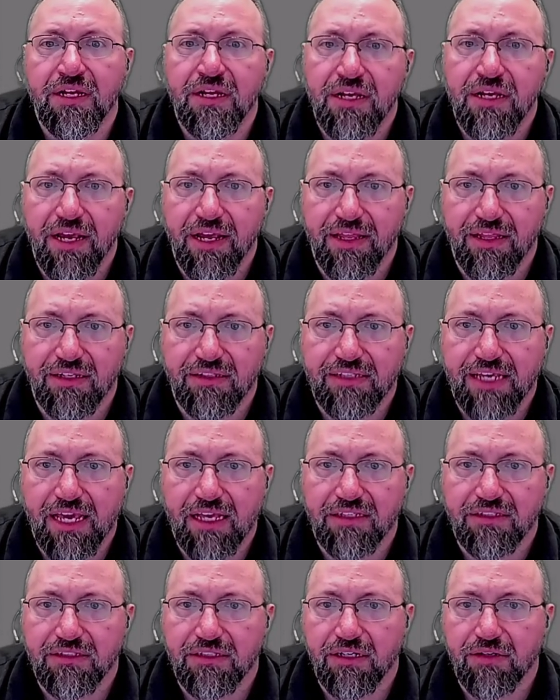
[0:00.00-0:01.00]
In this
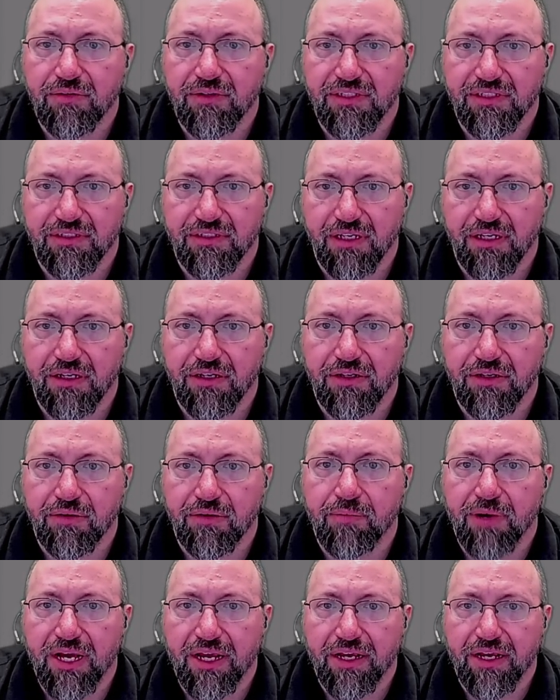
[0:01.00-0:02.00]
case, though, we're just going to do
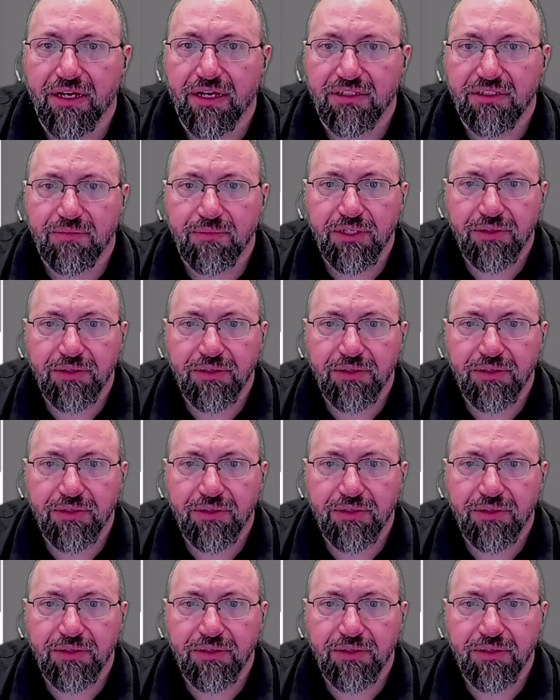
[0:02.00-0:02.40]
by customer.